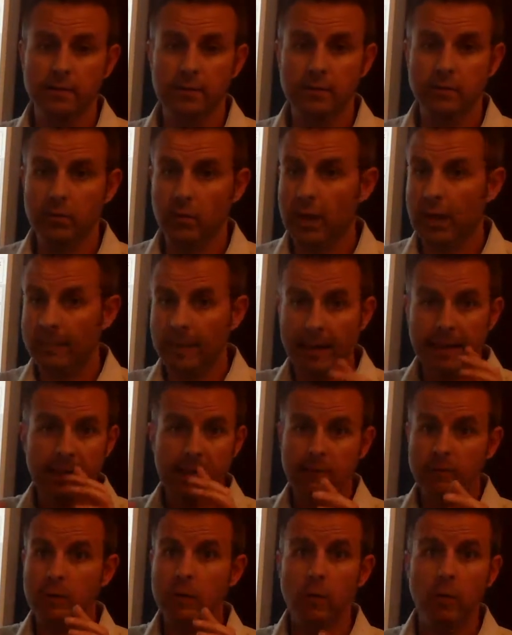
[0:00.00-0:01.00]
So I might
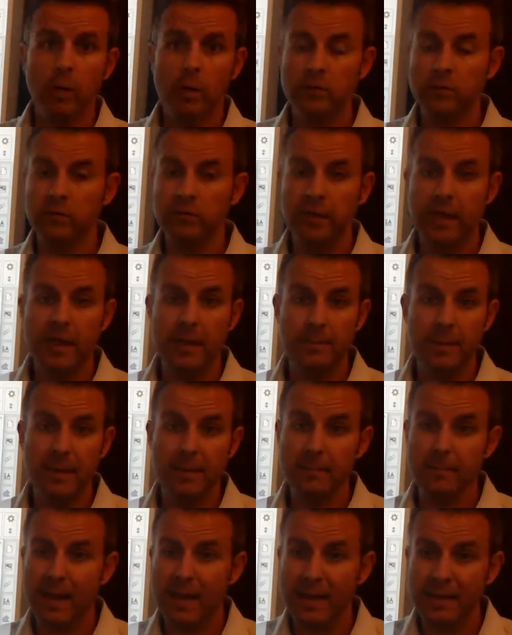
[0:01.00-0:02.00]
give you one shape.
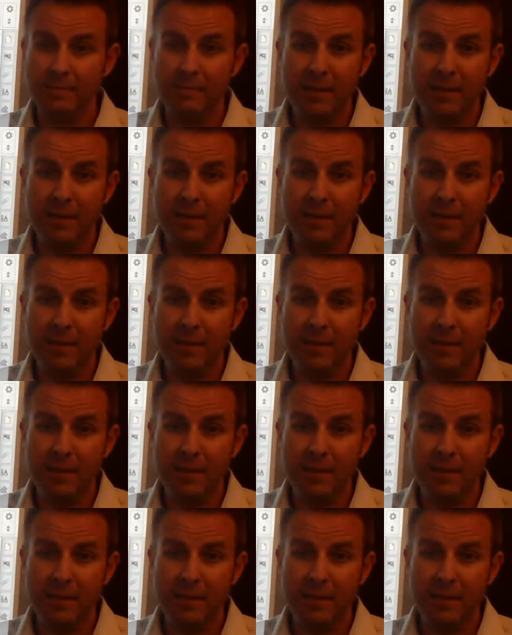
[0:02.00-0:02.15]
It might